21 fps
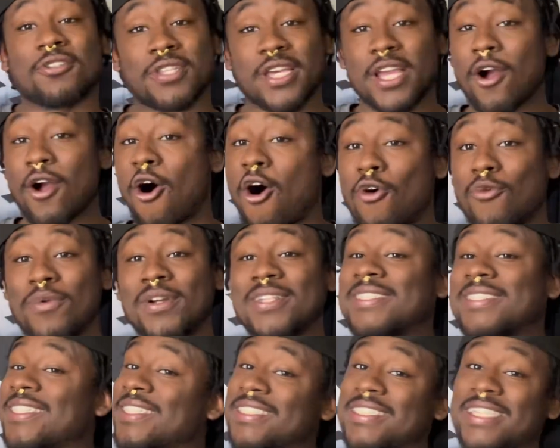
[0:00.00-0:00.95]
They all went
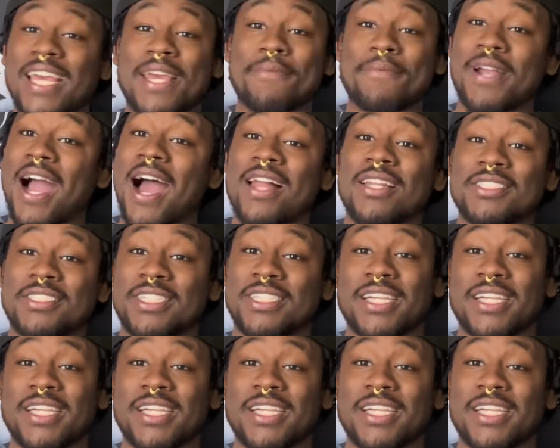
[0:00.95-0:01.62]
to the same college